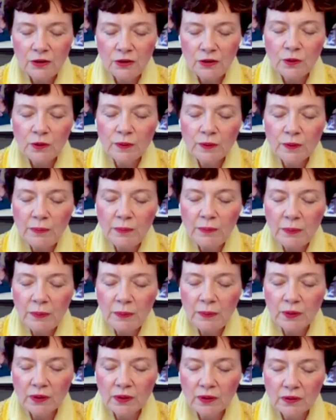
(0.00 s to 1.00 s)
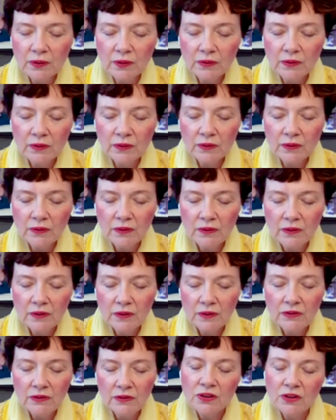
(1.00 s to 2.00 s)
and you will remember
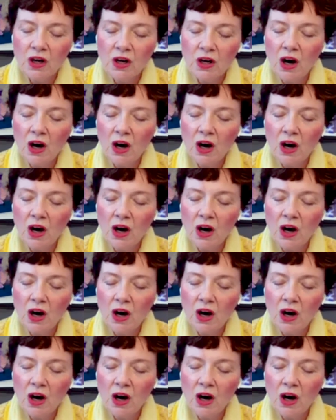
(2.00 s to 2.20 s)
to